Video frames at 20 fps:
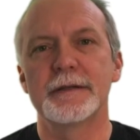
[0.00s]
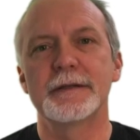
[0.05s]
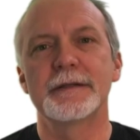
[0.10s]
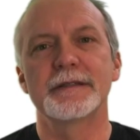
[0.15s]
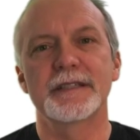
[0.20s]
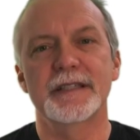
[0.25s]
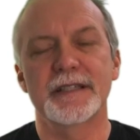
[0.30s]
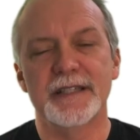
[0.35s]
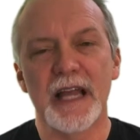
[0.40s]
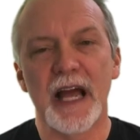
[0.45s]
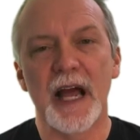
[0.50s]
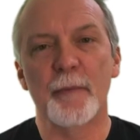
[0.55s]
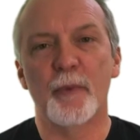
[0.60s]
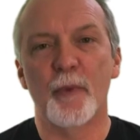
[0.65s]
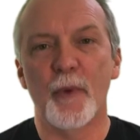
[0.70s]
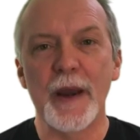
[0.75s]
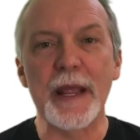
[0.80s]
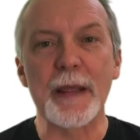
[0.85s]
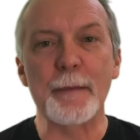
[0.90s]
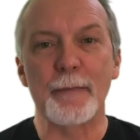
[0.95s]
Stop
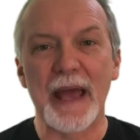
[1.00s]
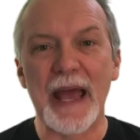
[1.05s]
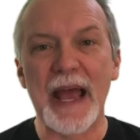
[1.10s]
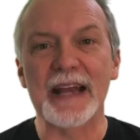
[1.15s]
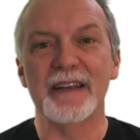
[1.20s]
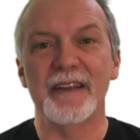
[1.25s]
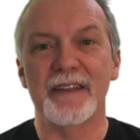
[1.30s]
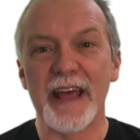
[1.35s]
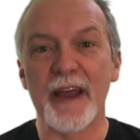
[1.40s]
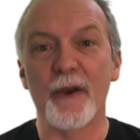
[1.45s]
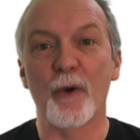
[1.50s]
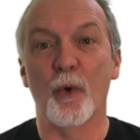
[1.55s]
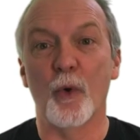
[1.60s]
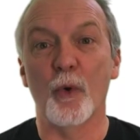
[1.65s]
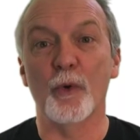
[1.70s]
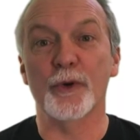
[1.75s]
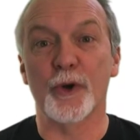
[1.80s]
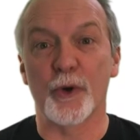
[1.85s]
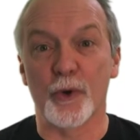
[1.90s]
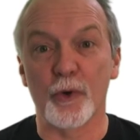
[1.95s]
running back to that
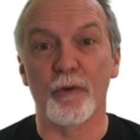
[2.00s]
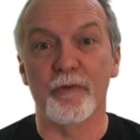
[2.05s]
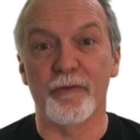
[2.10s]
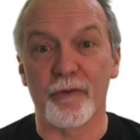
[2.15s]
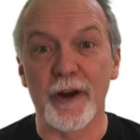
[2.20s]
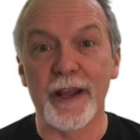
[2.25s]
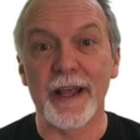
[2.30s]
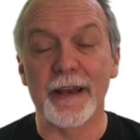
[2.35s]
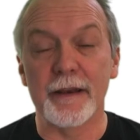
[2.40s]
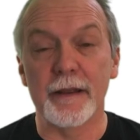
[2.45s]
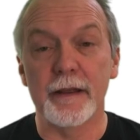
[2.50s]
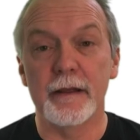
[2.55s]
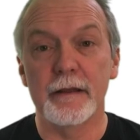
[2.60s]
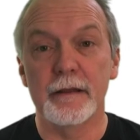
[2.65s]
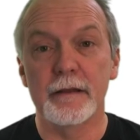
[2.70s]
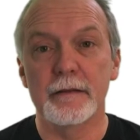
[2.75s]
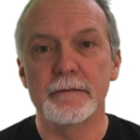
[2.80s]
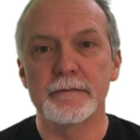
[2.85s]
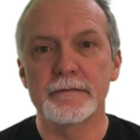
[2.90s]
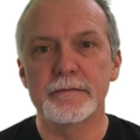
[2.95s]
old girlfriend.
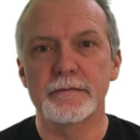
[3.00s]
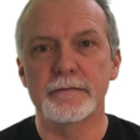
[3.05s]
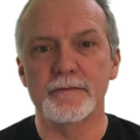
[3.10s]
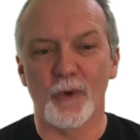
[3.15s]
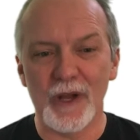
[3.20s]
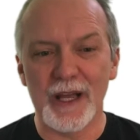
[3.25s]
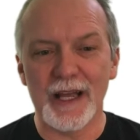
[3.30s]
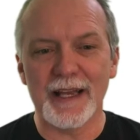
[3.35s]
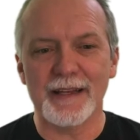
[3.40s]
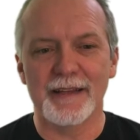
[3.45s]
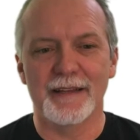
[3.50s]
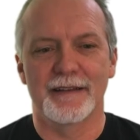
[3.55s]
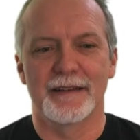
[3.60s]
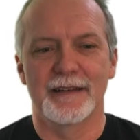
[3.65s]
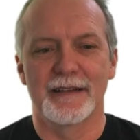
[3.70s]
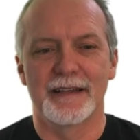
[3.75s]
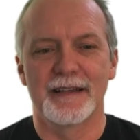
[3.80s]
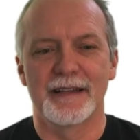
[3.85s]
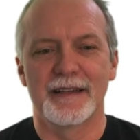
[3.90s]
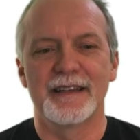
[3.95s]
What?
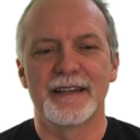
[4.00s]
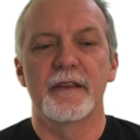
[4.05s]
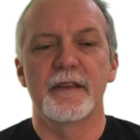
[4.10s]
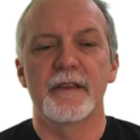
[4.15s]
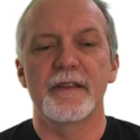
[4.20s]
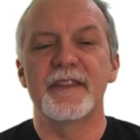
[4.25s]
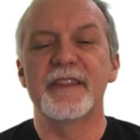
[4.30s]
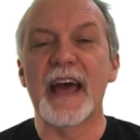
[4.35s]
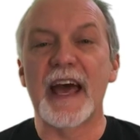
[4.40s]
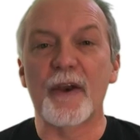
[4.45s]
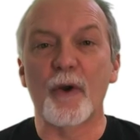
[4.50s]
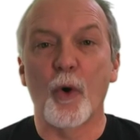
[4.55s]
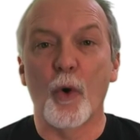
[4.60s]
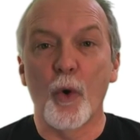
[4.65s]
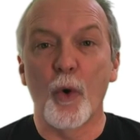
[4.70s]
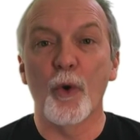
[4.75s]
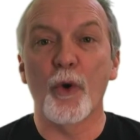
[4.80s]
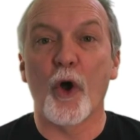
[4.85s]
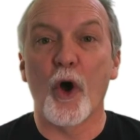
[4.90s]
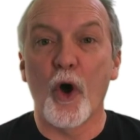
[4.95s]
That
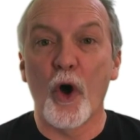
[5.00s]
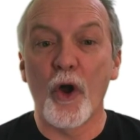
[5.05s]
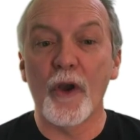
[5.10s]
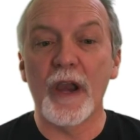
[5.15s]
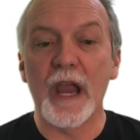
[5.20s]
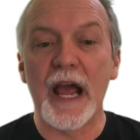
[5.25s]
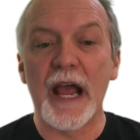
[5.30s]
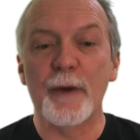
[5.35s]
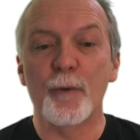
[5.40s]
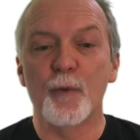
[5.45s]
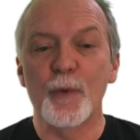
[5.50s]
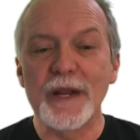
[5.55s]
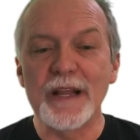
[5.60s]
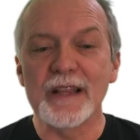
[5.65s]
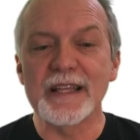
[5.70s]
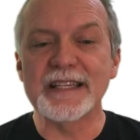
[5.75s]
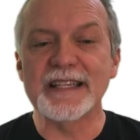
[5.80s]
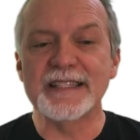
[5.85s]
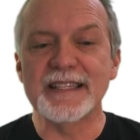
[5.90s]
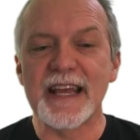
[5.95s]
old online real
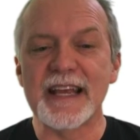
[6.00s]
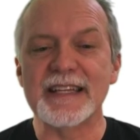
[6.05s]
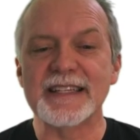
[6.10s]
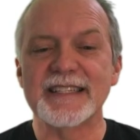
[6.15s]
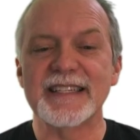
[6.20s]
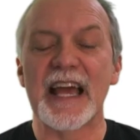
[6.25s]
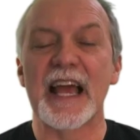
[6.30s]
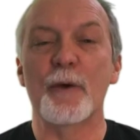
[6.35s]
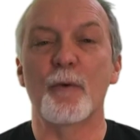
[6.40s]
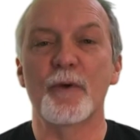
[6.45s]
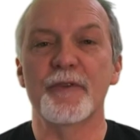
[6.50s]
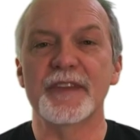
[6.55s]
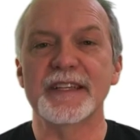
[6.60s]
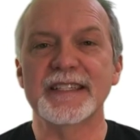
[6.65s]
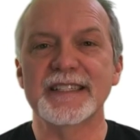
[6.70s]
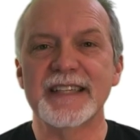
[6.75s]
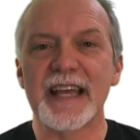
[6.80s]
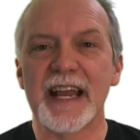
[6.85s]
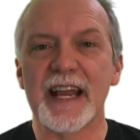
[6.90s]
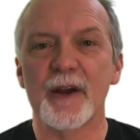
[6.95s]
estate site with the
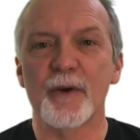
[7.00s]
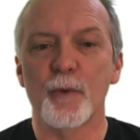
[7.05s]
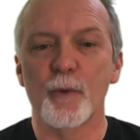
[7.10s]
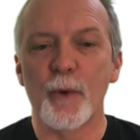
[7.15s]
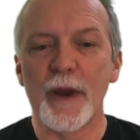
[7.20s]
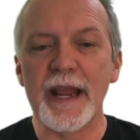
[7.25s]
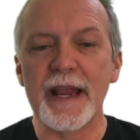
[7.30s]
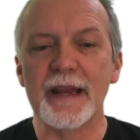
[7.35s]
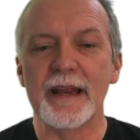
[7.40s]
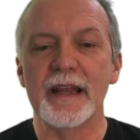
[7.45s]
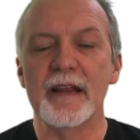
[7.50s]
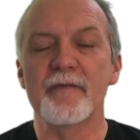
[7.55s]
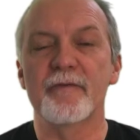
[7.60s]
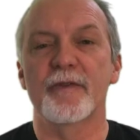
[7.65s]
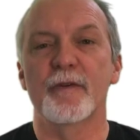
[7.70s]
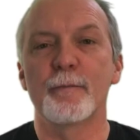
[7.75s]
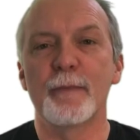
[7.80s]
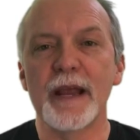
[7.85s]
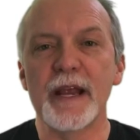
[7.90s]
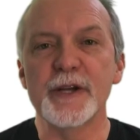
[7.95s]
second-rate
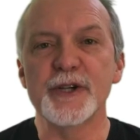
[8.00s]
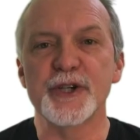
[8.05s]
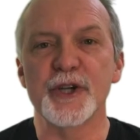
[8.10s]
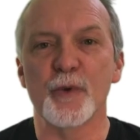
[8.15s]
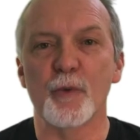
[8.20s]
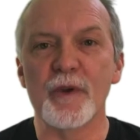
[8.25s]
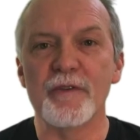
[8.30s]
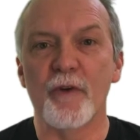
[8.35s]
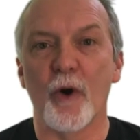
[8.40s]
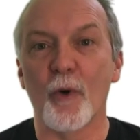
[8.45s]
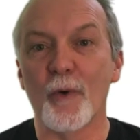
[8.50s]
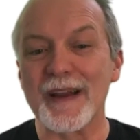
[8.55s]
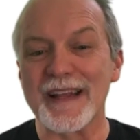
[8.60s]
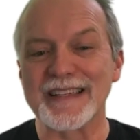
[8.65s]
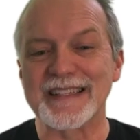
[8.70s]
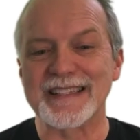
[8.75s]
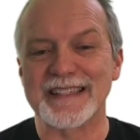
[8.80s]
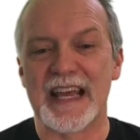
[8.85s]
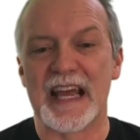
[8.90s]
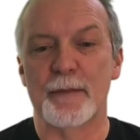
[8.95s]
information. We've already
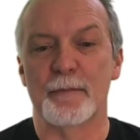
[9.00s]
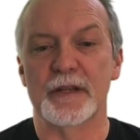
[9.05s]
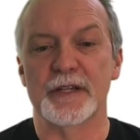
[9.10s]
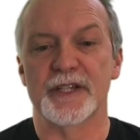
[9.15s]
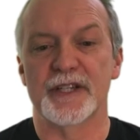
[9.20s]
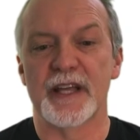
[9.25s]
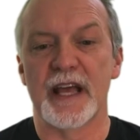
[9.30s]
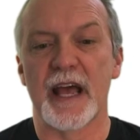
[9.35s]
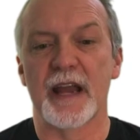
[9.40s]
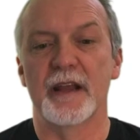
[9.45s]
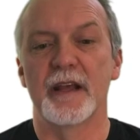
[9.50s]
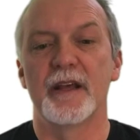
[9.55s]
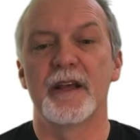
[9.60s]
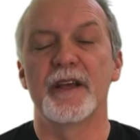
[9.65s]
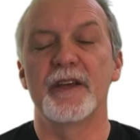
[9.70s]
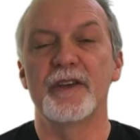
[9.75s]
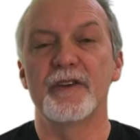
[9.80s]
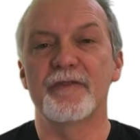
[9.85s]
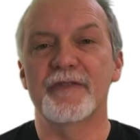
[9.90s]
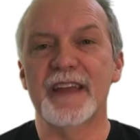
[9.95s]
established that.
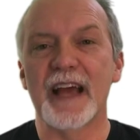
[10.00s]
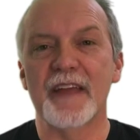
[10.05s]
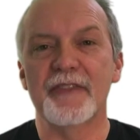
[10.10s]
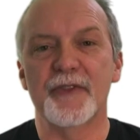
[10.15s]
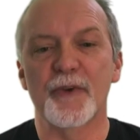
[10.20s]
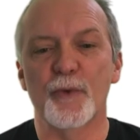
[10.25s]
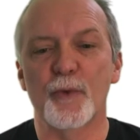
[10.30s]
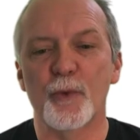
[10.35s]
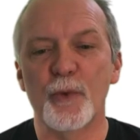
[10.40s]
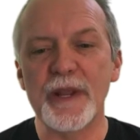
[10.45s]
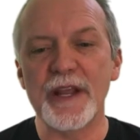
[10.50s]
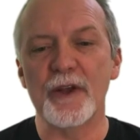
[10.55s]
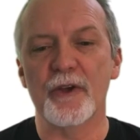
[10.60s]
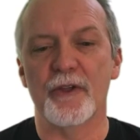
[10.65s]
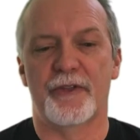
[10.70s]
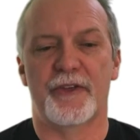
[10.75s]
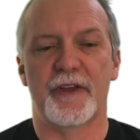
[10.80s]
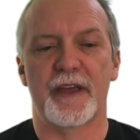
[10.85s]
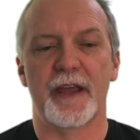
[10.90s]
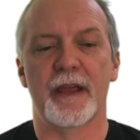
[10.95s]
You've got the real
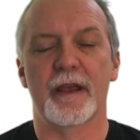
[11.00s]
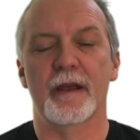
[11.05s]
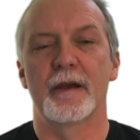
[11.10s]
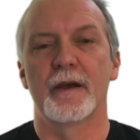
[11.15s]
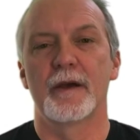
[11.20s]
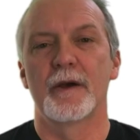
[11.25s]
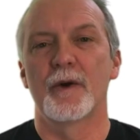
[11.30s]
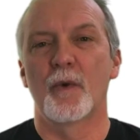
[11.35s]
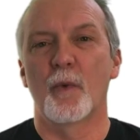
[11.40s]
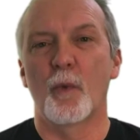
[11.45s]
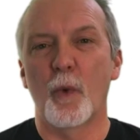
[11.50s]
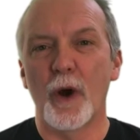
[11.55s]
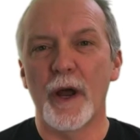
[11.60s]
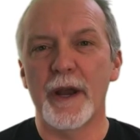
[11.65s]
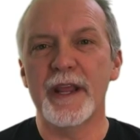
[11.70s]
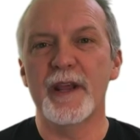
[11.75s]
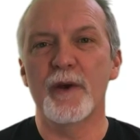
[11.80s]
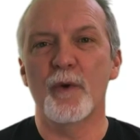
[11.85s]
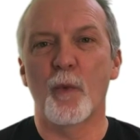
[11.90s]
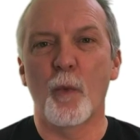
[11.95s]
thing. What do
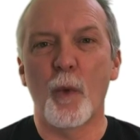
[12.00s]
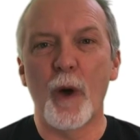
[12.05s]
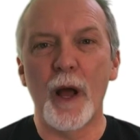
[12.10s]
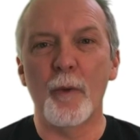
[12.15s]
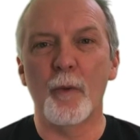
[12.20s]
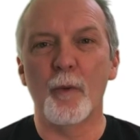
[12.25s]
you want